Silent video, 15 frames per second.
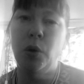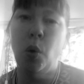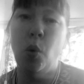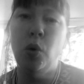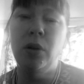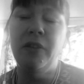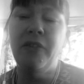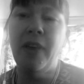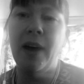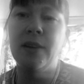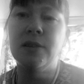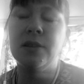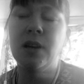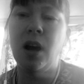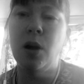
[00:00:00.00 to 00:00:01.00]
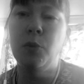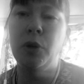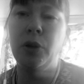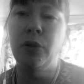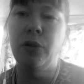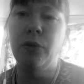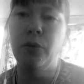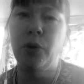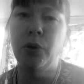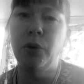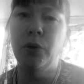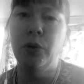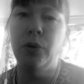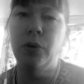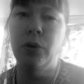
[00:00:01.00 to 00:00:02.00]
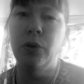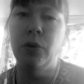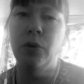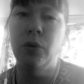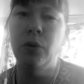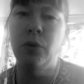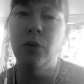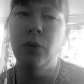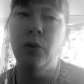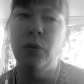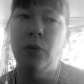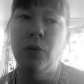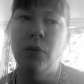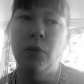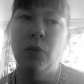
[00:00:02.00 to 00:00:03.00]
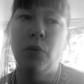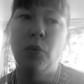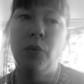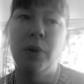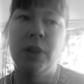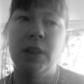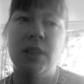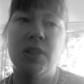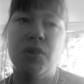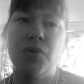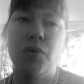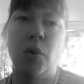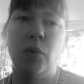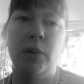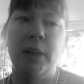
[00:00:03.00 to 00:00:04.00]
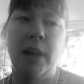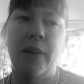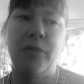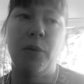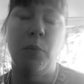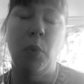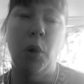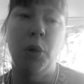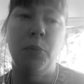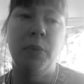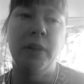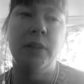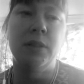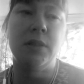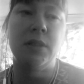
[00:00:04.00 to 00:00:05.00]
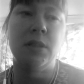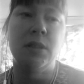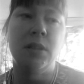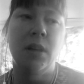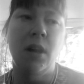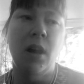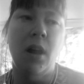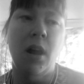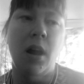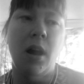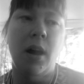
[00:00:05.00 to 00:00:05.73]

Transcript: So all of that's coming through really strongly at the moment.